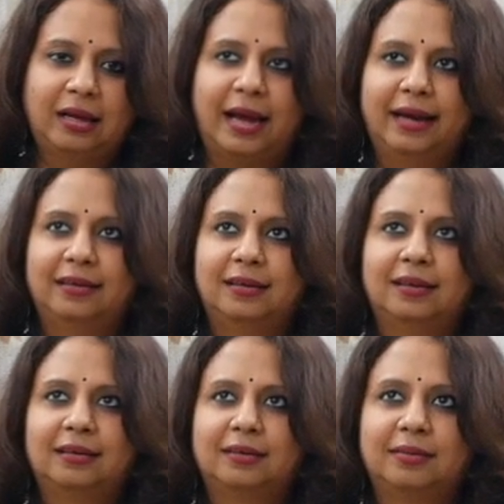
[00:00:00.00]
And
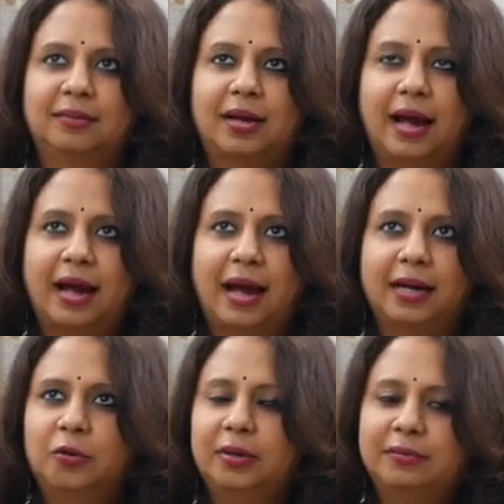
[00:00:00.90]

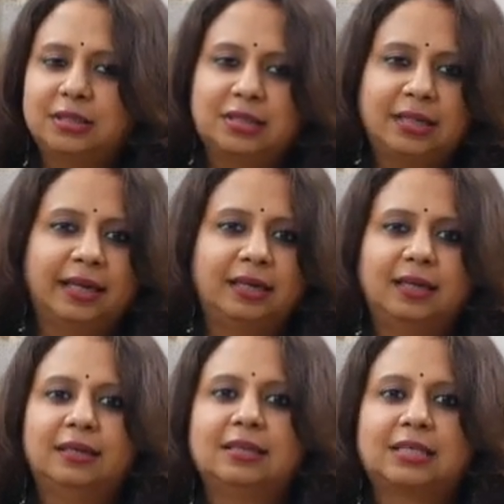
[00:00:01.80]
I don't even see
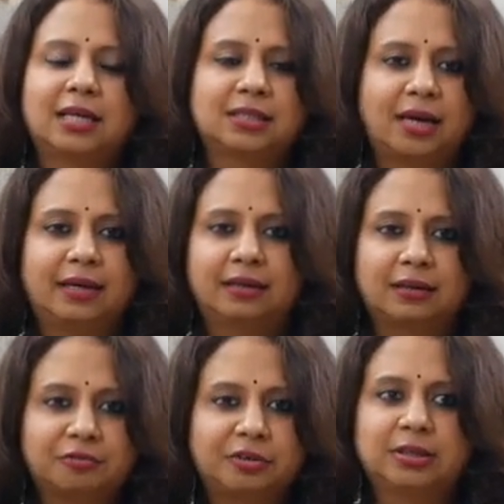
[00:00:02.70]
any sanskaric
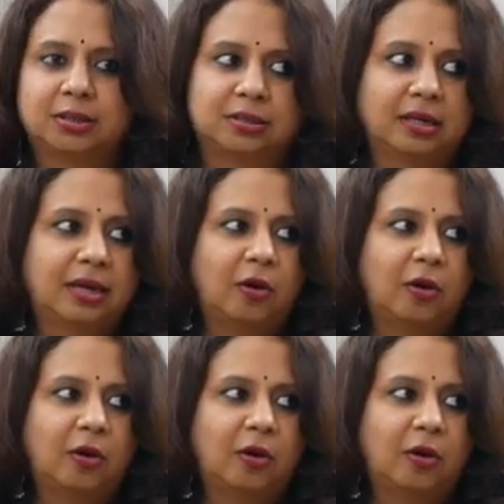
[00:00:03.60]
reference